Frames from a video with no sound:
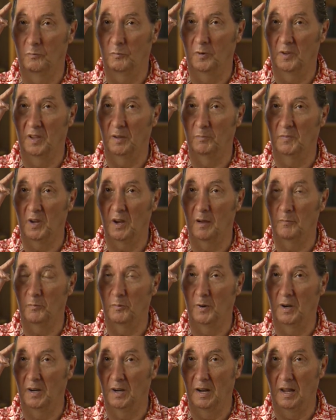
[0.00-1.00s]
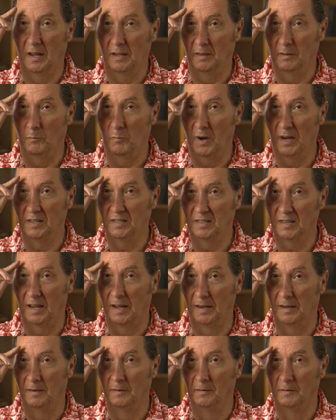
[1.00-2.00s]
for them to operate on the right
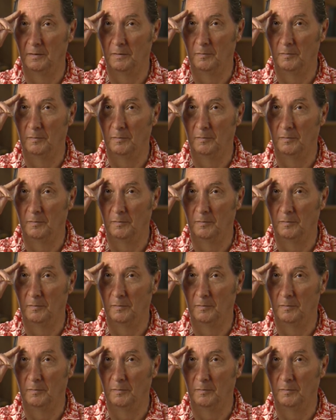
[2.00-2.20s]
side